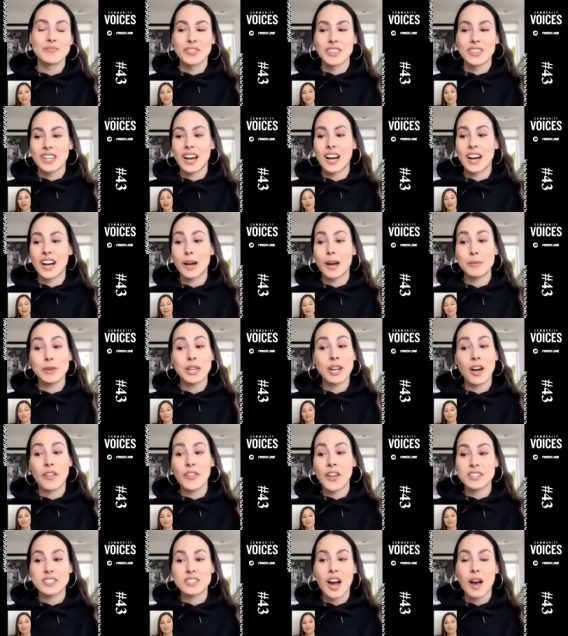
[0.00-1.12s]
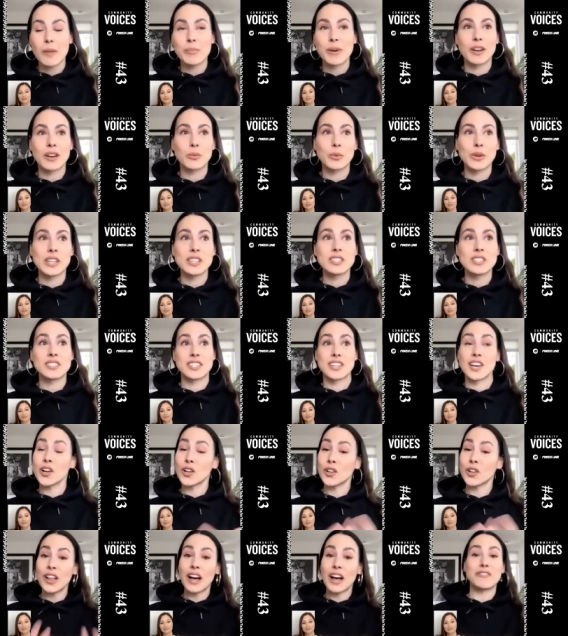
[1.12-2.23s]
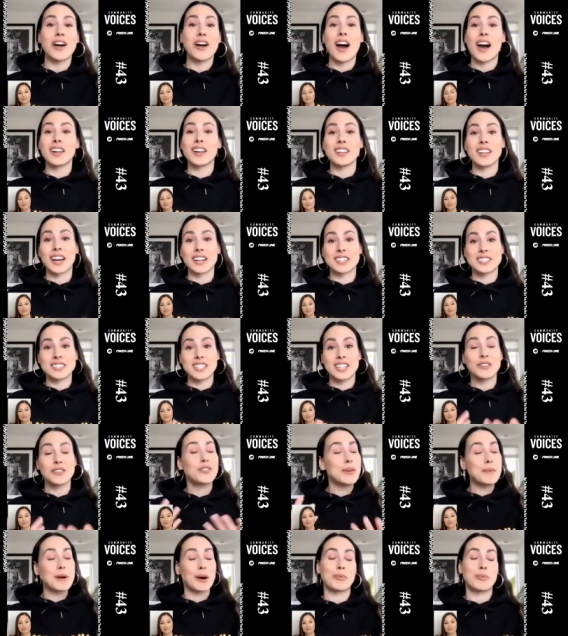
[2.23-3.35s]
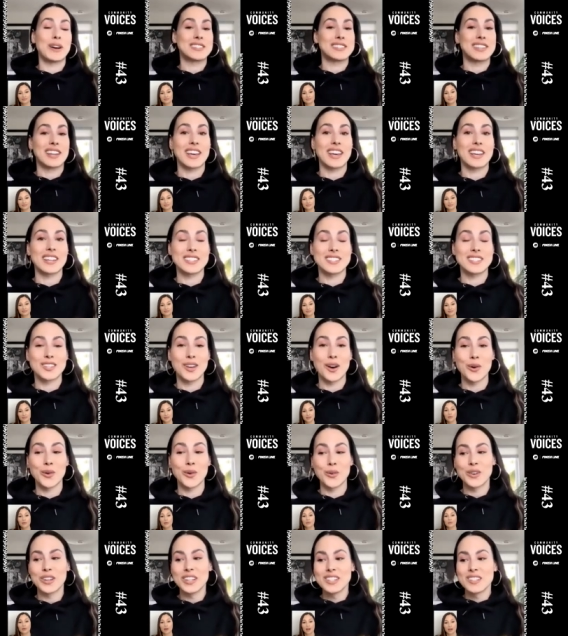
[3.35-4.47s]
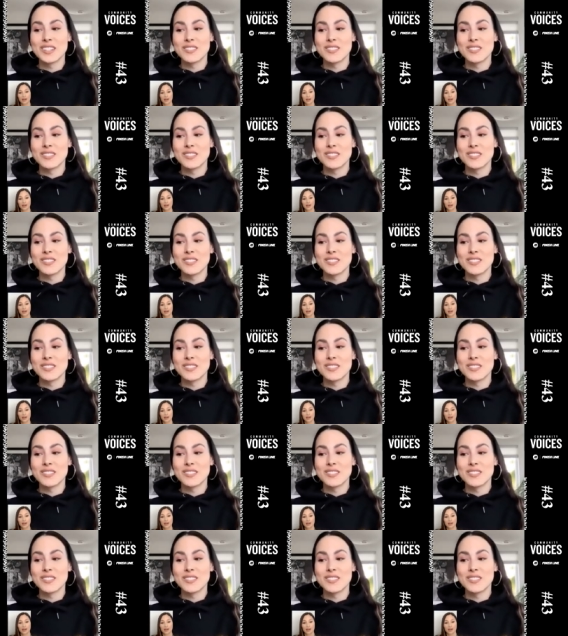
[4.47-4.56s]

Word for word: Yeah. Uh, I mean, on that topic, we still have not elected a female president. So